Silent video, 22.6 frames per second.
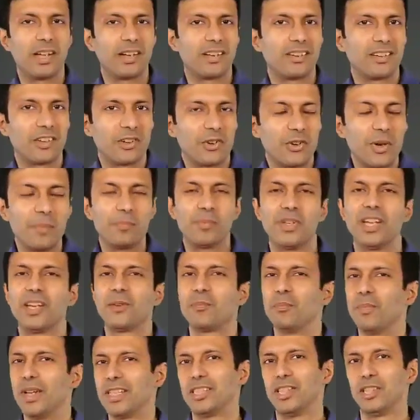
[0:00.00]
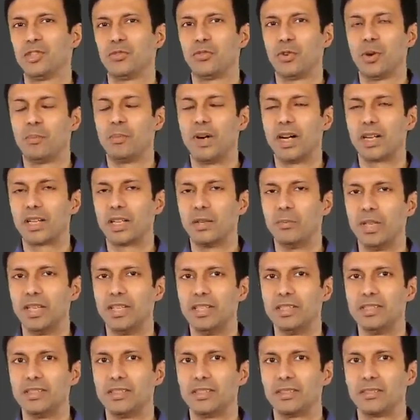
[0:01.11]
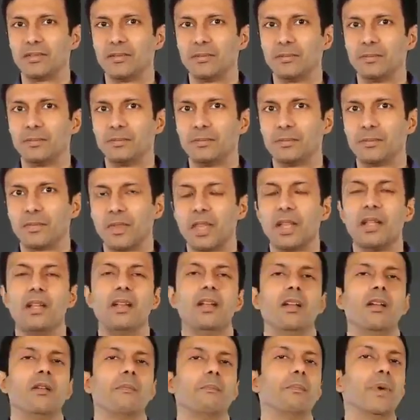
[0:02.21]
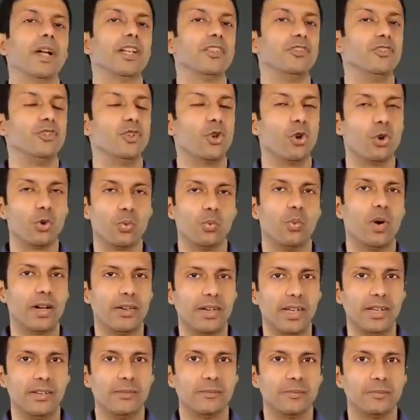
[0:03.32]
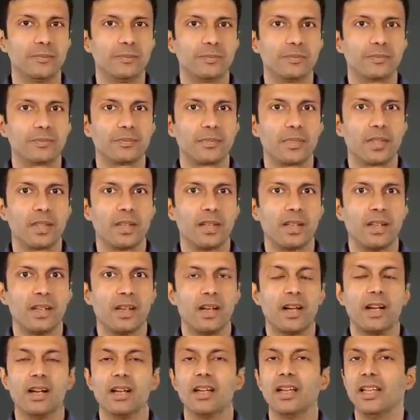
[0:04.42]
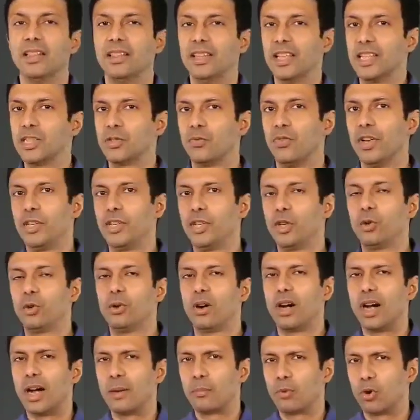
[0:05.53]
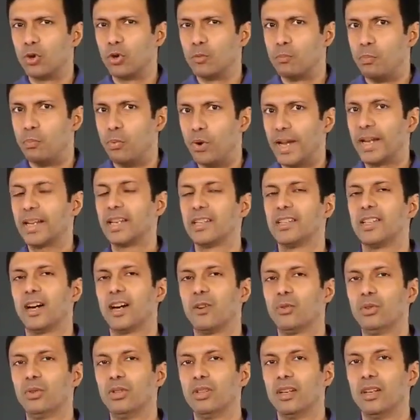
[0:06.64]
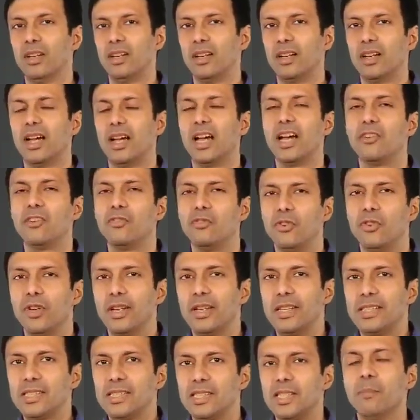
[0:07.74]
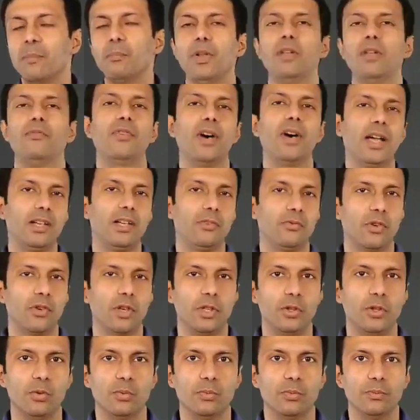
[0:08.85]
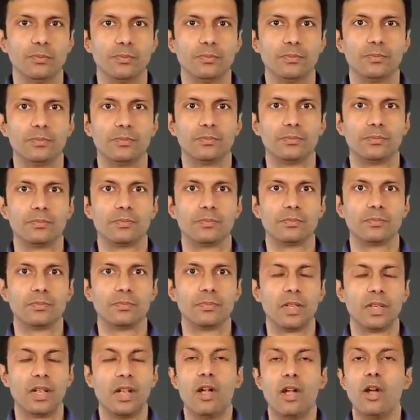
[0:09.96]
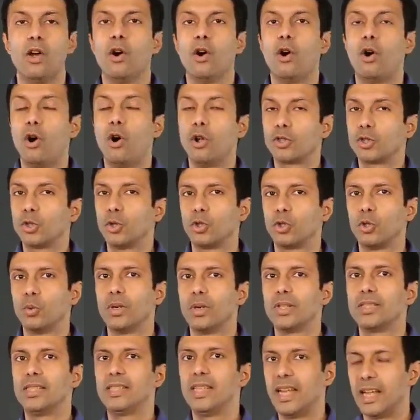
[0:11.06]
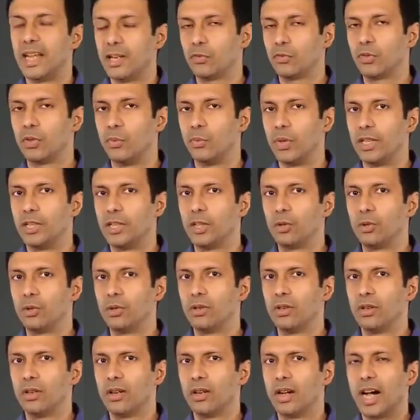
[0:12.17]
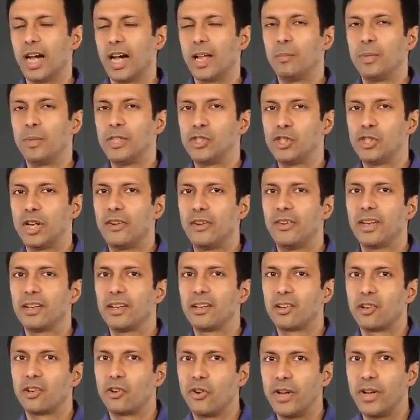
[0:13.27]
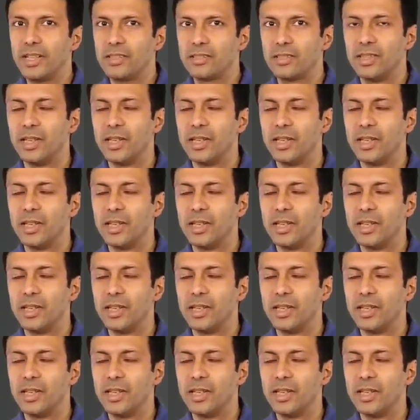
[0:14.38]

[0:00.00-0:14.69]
like a cryptic message from Archimedes. But don't worry. In this video, I'm going to break it down and really simplify it for you. Also, towards the end of the video, I'll be sharing a great